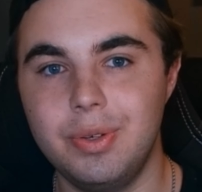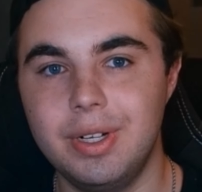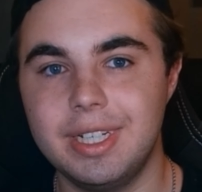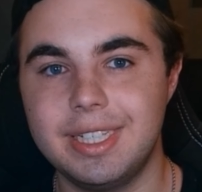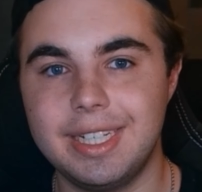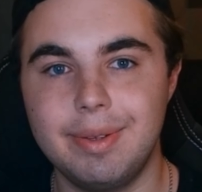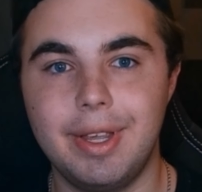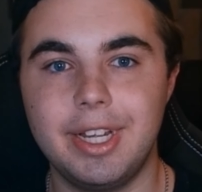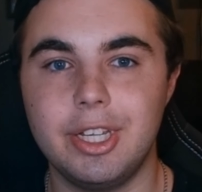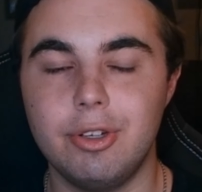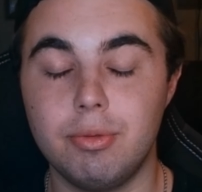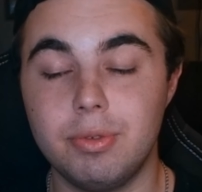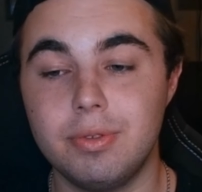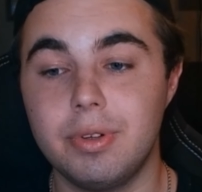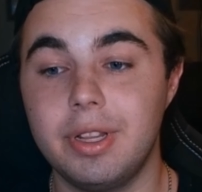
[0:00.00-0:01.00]
it to make
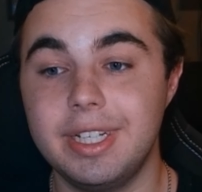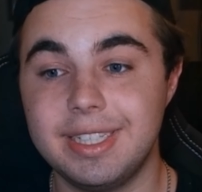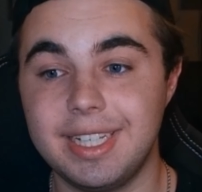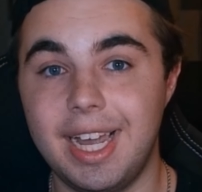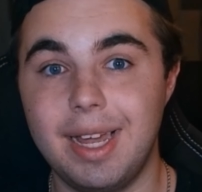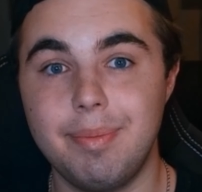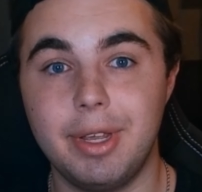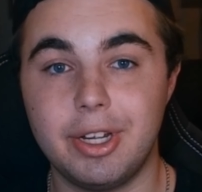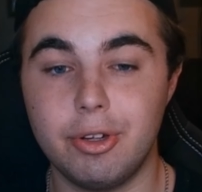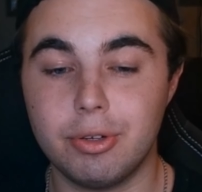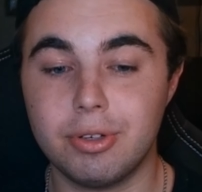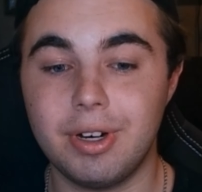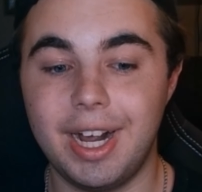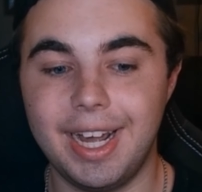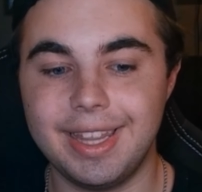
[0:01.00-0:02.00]
you really sad, make you
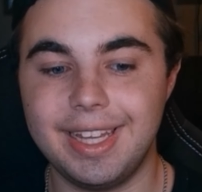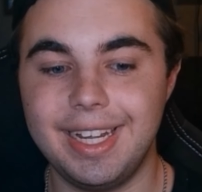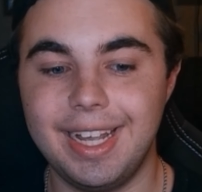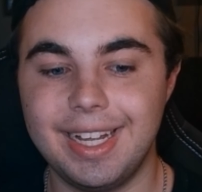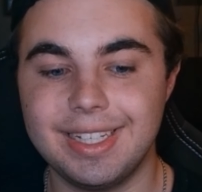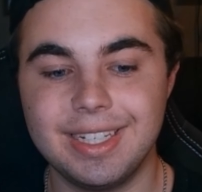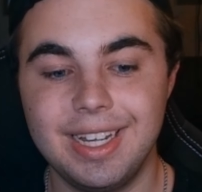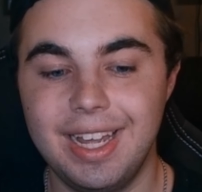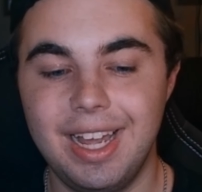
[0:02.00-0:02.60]
cry at the end.